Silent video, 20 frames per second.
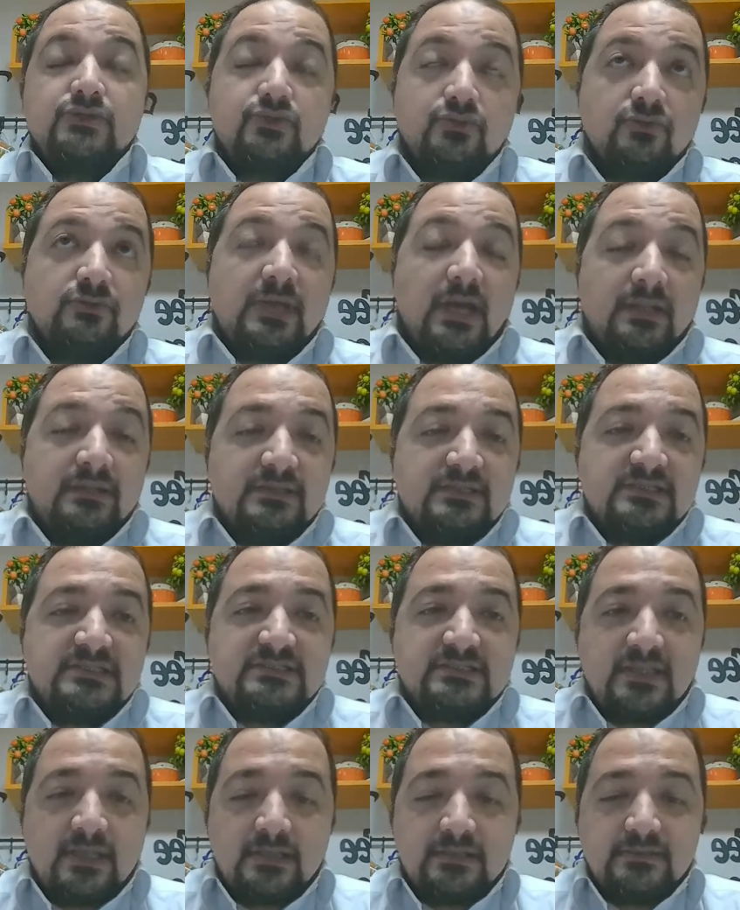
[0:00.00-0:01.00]
should
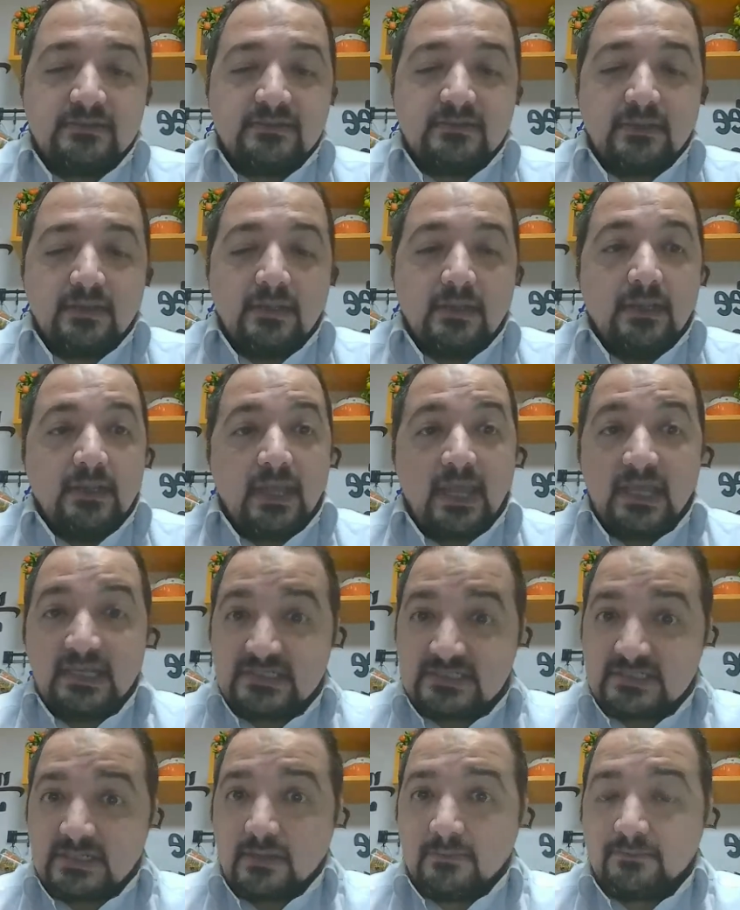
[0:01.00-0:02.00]
understand,
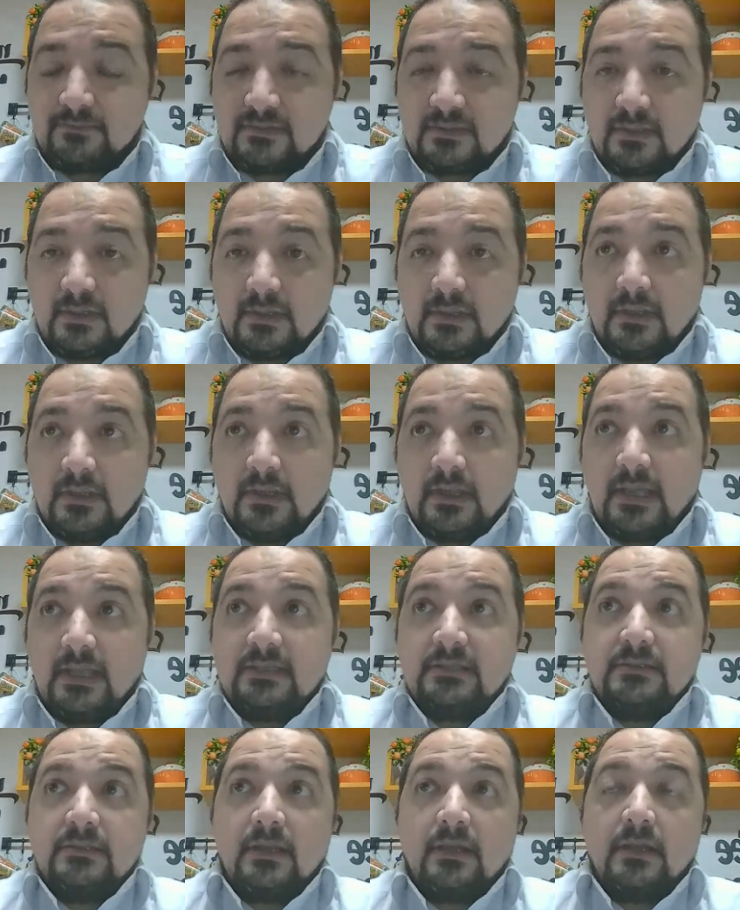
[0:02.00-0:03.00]
accept,
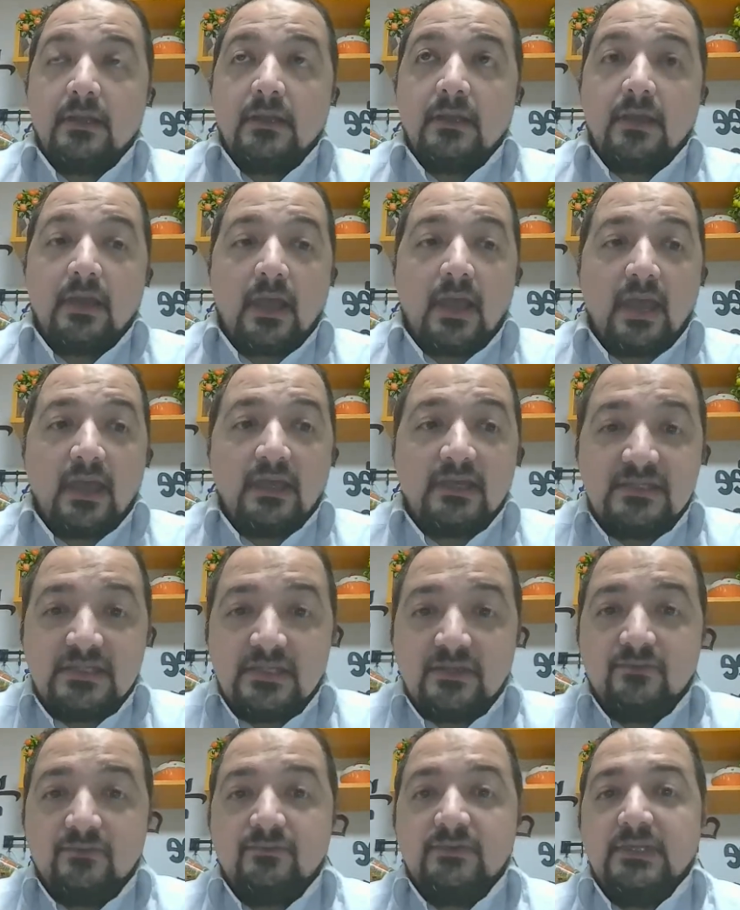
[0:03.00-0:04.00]
and
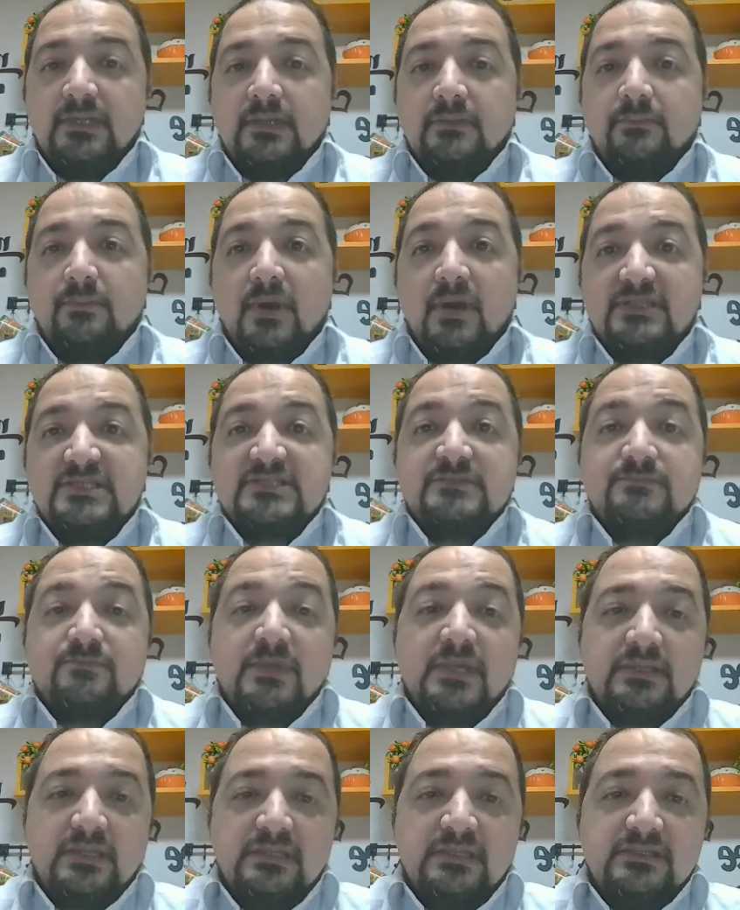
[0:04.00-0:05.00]
actively
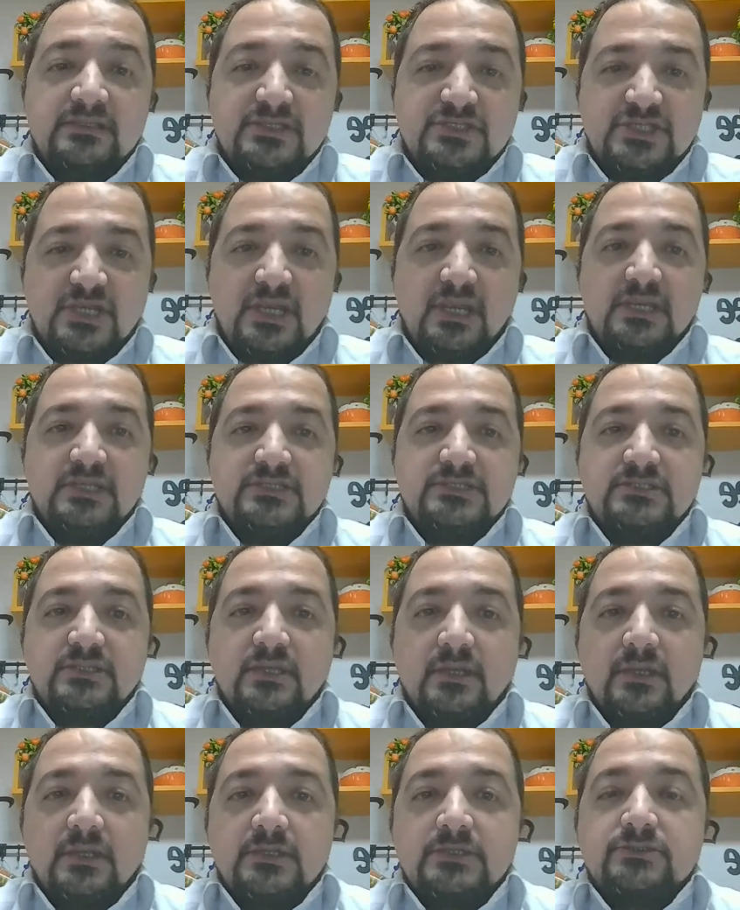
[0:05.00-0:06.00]
participate in the
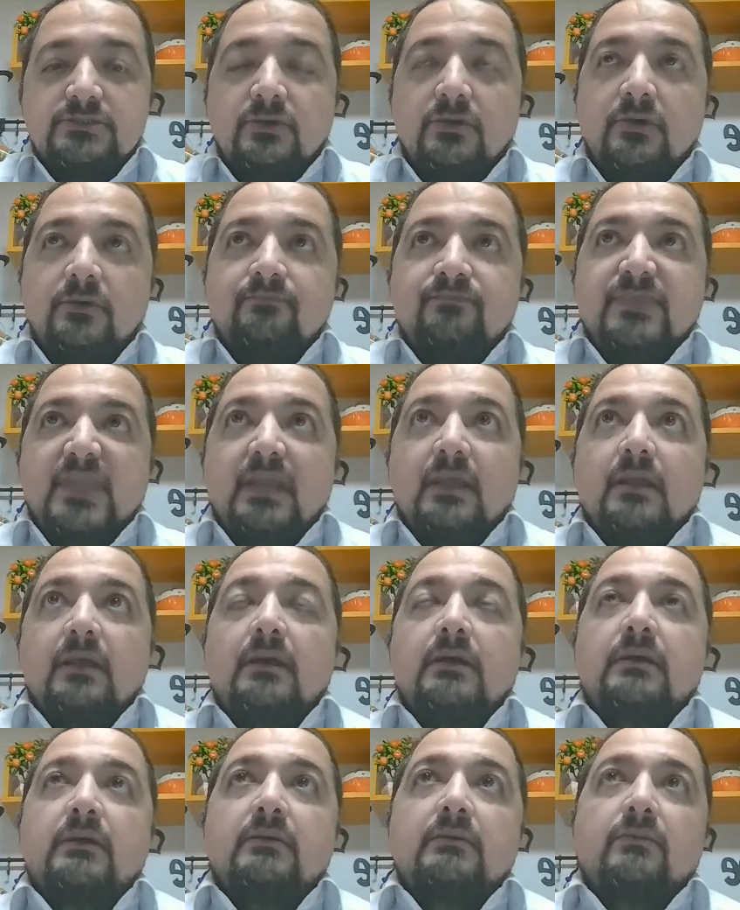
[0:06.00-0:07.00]
change. So
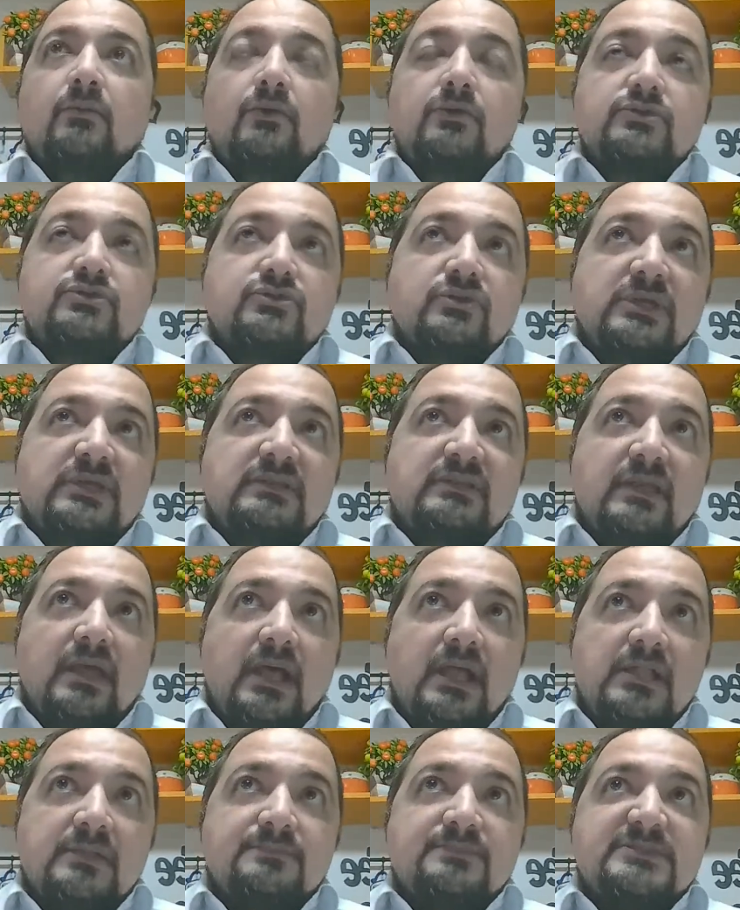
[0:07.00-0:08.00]
also it
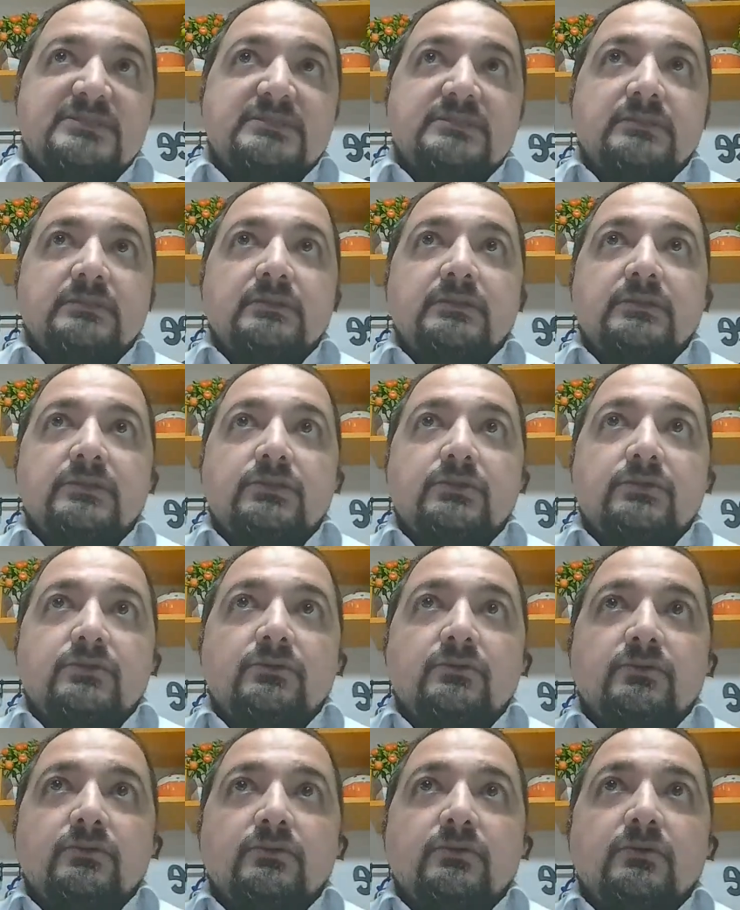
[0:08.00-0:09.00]
helps
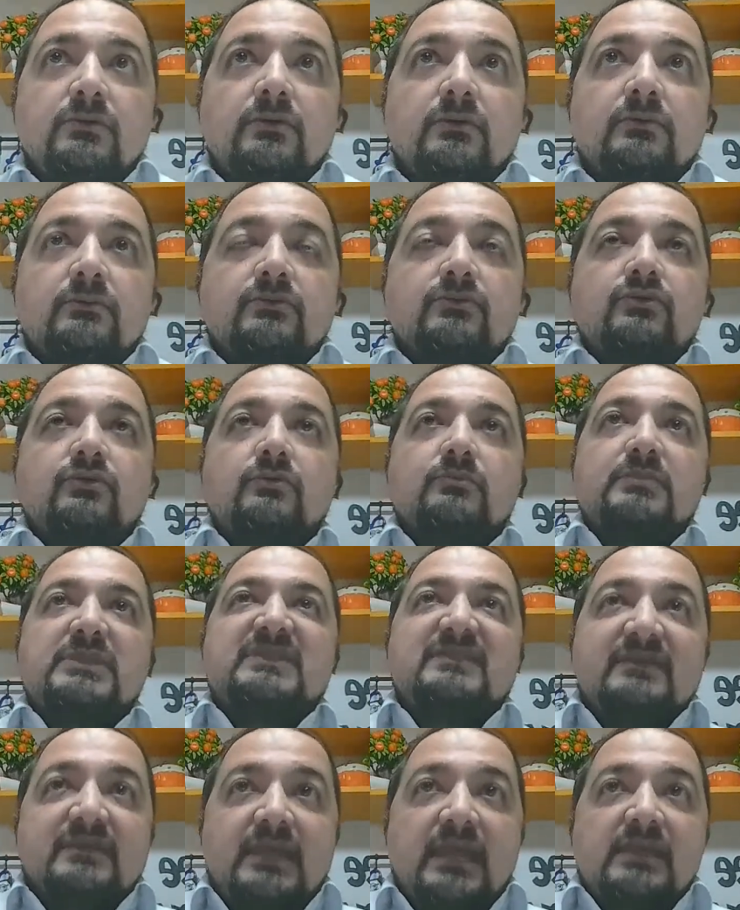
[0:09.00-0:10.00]
you to
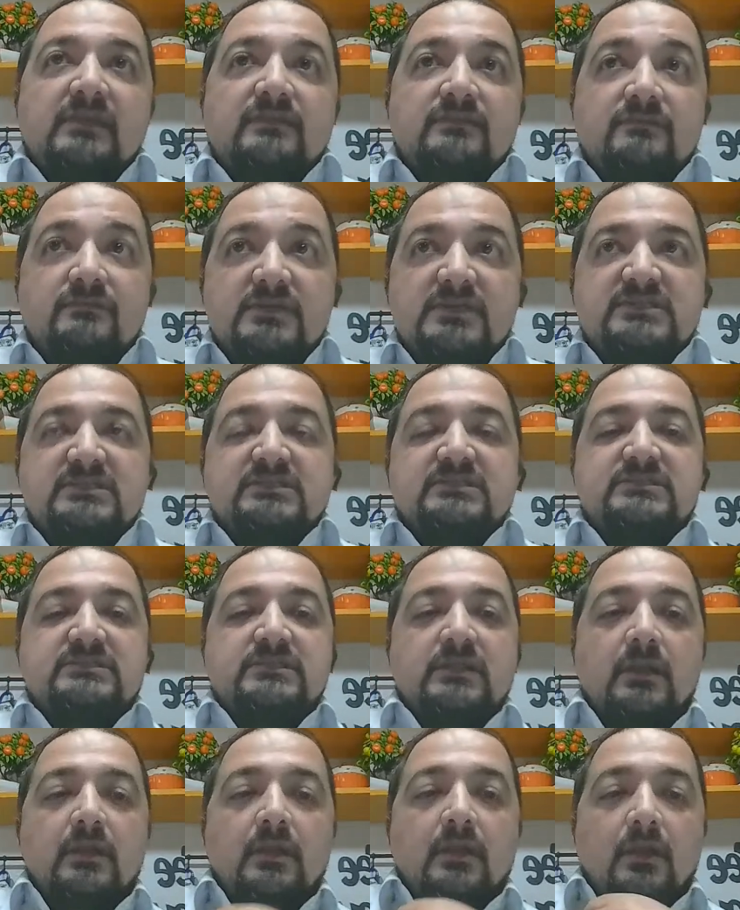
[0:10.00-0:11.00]
mitigate the
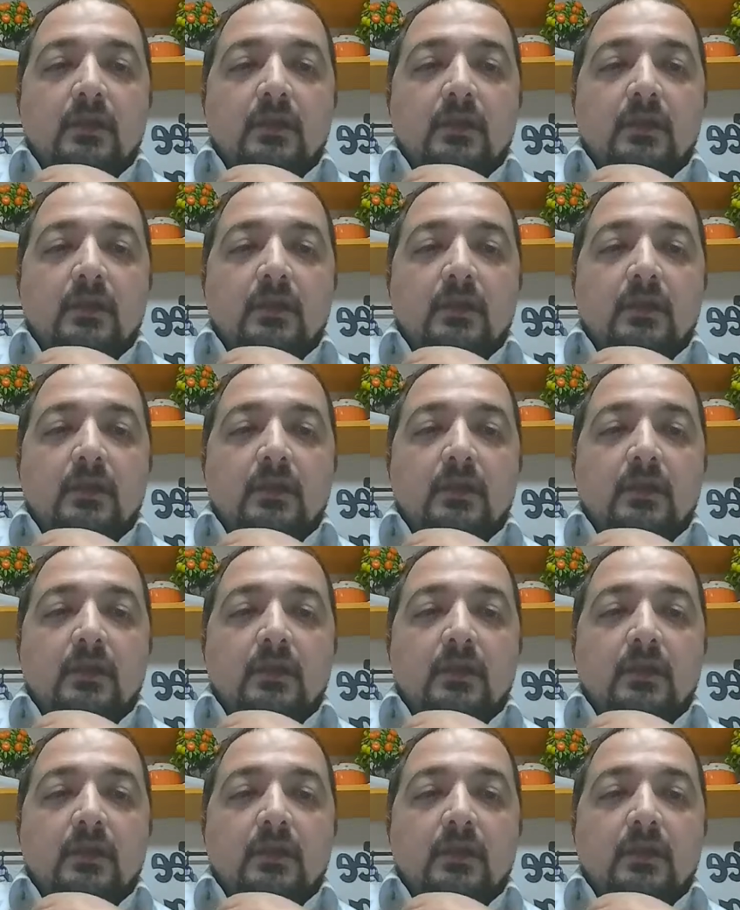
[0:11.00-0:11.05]
risks.